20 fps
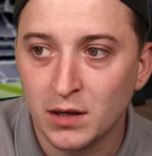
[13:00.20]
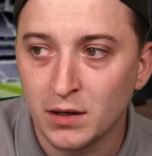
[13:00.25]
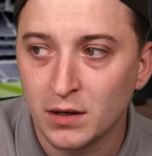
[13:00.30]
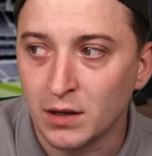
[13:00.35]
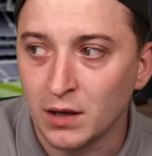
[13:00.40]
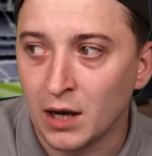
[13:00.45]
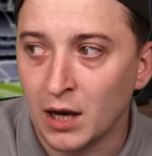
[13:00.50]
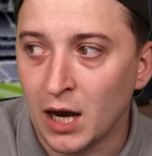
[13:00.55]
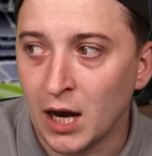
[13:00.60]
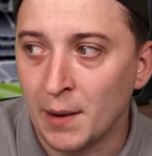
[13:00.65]

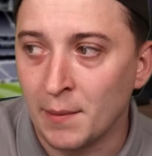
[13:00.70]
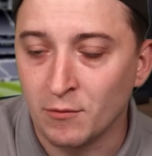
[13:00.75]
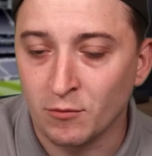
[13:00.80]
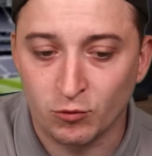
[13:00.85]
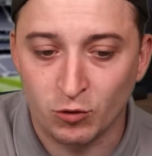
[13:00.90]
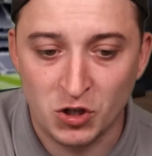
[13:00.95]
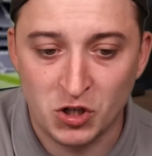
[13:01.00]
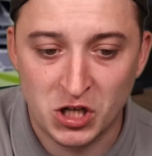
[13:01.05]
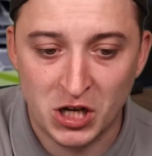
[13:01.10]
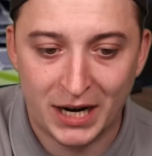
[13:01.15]

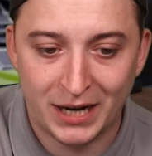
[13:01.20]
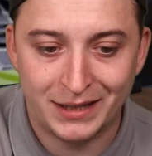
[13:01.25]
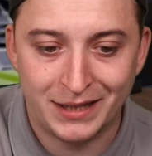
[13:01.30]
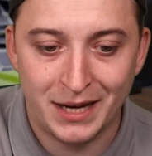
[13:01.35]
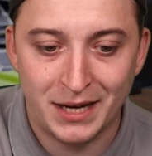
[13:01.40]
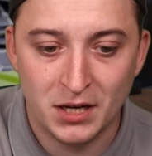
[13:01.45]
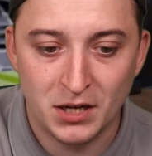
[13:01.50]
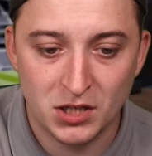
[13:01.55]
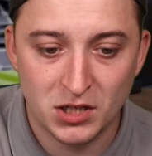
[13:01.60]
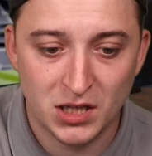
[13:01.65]

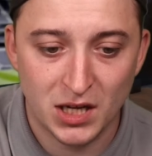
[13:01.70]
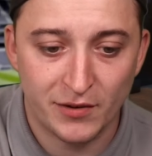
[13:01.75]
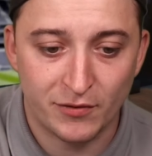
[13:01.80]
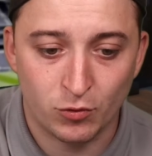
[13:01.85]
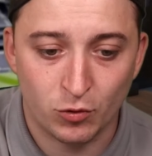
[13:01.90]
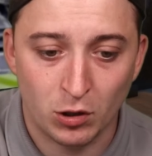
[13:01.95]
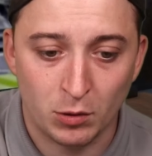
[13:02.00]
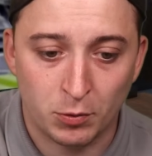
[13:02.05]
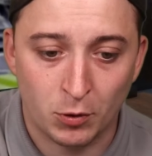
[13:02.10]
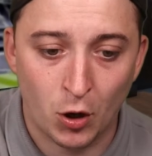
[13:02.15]
rejected
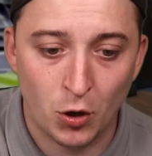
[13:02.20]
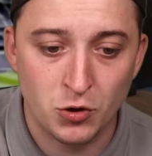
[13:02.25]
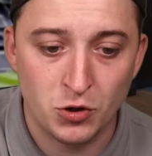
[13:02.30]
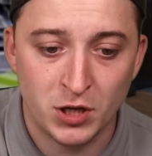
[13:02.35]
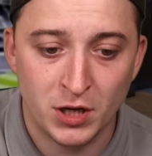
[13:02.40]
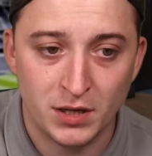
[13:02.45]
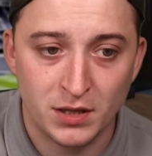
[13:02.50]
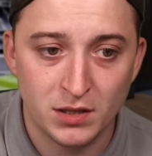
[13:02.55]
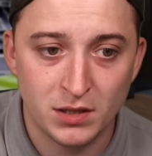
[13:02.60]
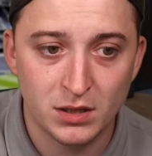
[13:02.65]
several
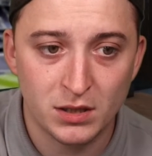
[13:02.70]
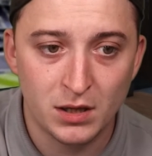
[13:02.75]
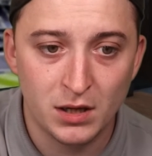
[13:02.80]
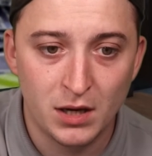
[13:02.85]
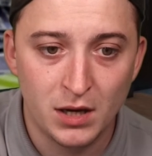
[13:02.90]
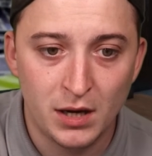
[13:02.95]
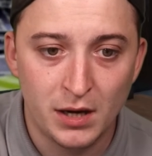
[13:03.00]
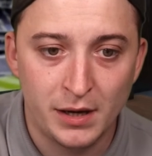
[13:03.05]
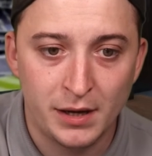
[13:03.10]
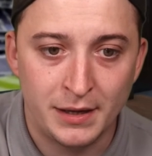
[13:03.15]
approaches.
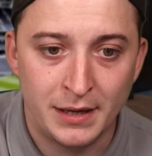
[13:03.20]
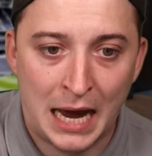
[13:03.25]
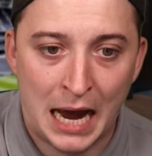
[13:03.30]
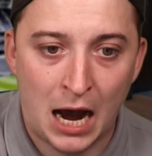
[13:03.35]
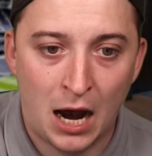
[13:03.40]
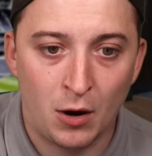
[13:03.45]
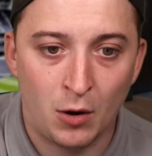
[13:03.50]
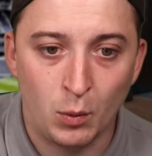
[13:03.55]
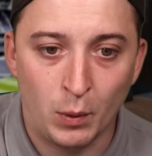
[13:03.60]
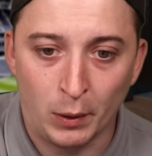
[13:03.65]

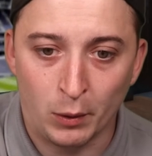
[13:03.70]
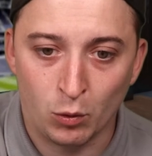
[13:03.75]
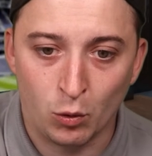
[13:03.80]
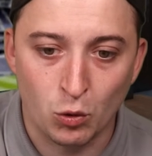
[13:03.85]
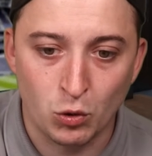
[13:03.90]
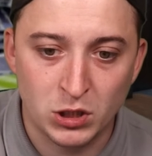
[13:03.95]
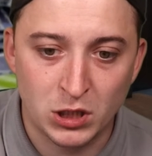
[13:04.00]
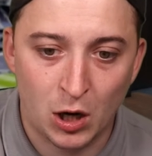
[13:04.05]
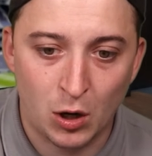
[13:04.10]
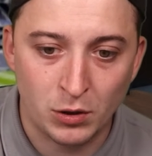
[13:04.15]
Now, we were all
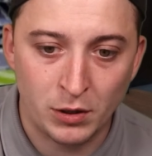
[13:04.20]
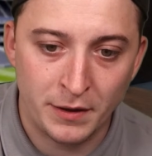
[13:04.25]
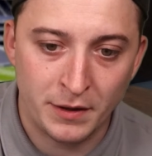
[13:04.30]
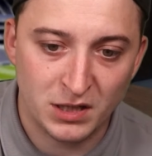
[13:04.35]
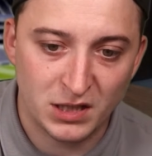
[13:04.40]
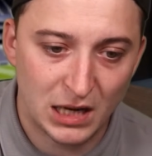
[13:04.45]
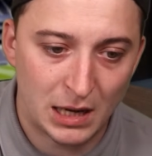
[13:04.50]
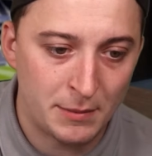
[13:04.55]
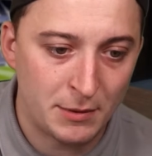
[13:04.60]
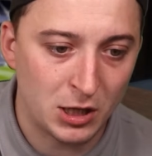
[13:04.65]
told in the
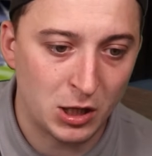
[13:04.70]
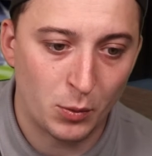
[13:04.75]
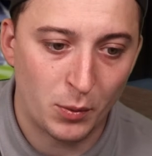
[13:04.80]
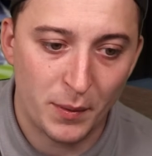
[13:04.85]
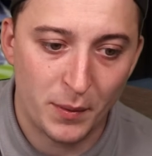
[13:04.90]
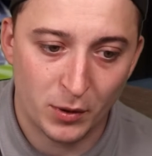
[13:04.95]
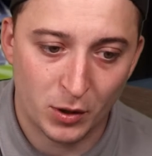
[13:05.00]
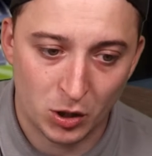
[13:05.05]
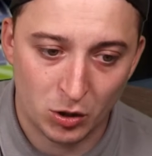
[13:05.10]
summer that we were going to